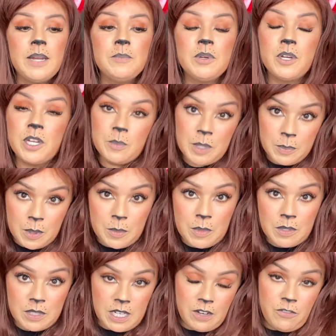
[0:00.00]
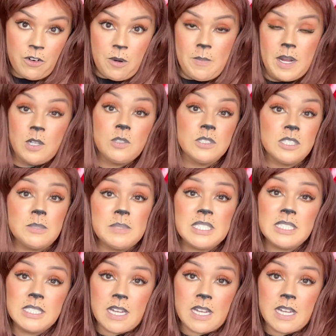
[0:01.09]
I'm going to be promoting for my Ultimate